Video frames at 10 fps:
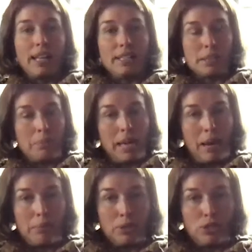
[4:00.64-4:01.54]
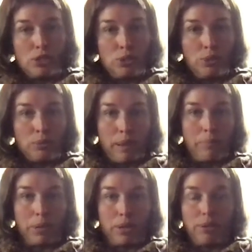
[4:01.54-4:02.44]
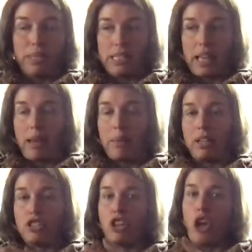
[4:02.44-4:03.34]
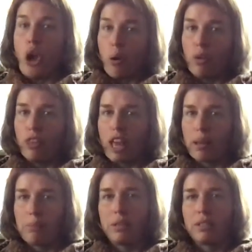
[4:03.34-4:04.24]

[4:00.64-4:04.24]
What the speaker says: to be able to reproduce them and to know them,